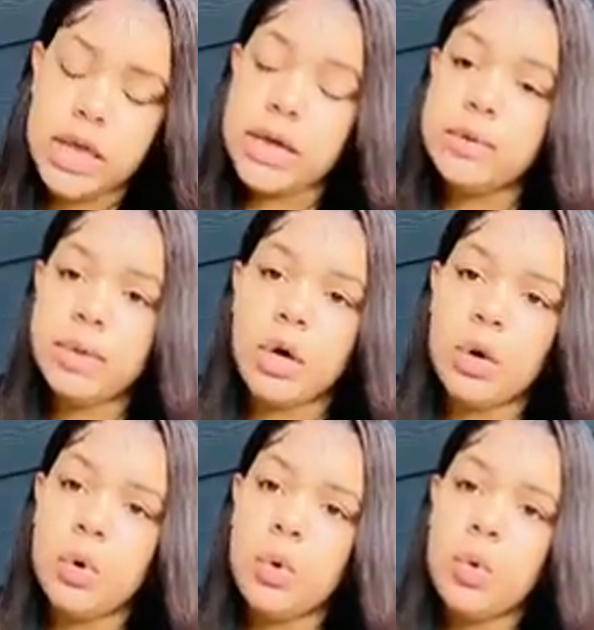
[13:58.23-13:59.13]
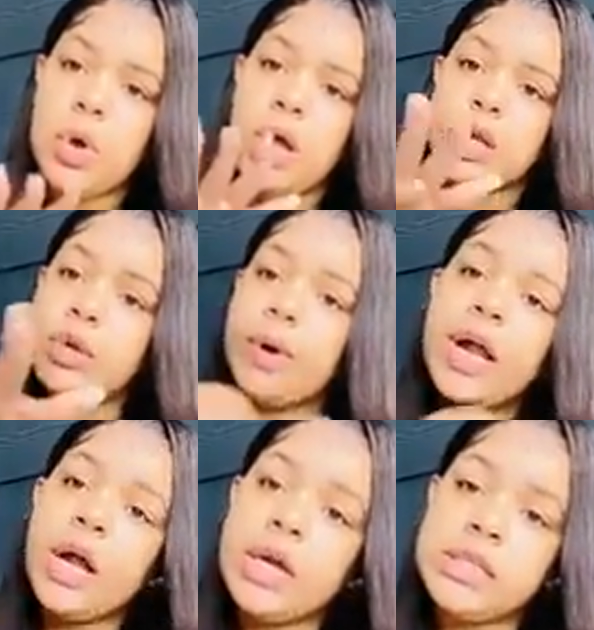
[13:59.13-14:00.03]
them know. The
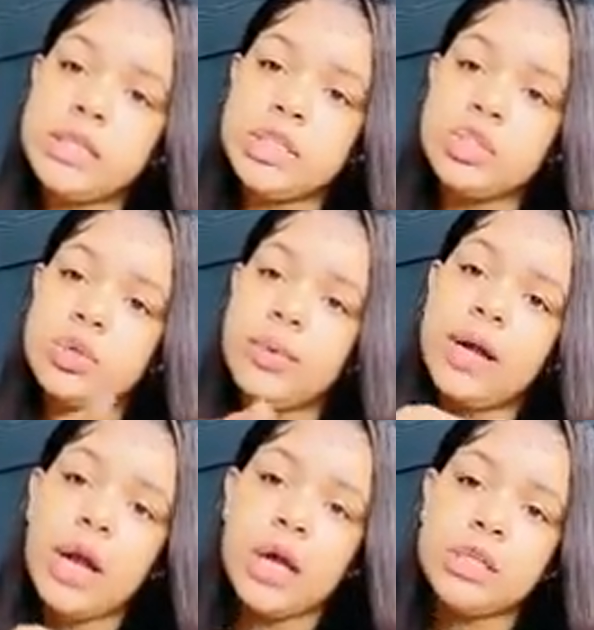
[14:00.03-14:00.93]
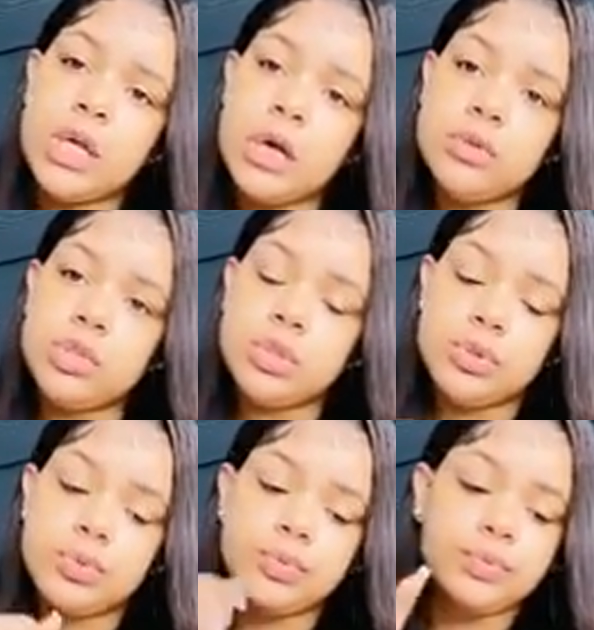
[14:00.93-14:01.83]
red girl sent you. The red girl taught
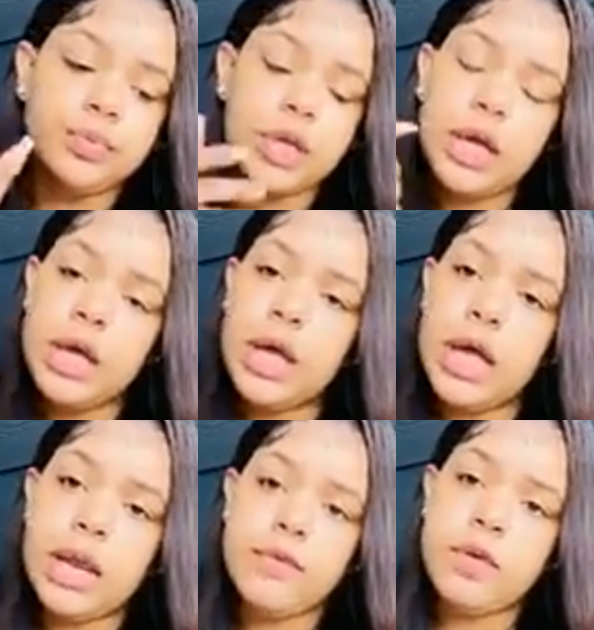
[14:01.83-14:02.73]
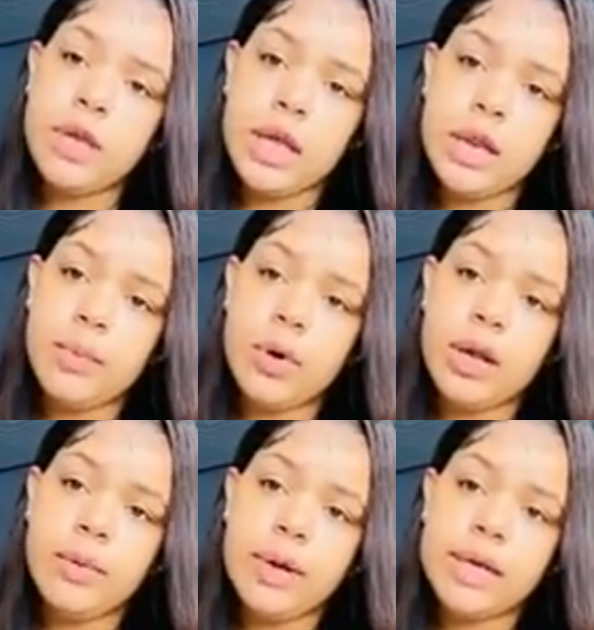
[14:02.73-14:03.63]
you. Yeah, and if you need any more
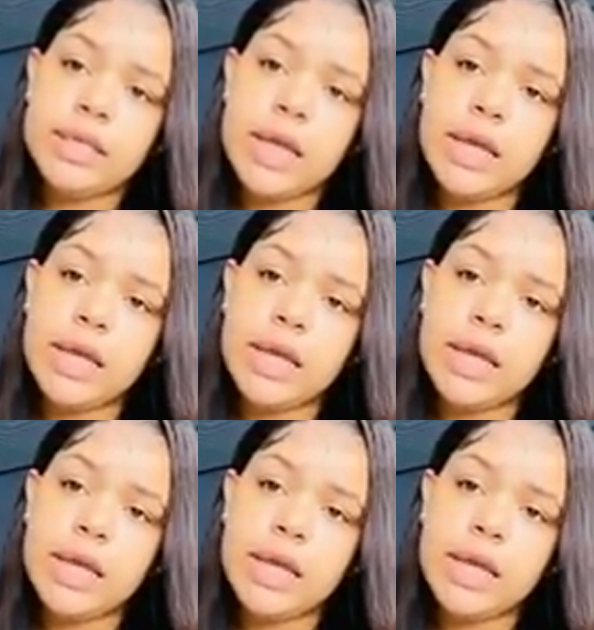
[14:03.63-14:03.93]
help with anything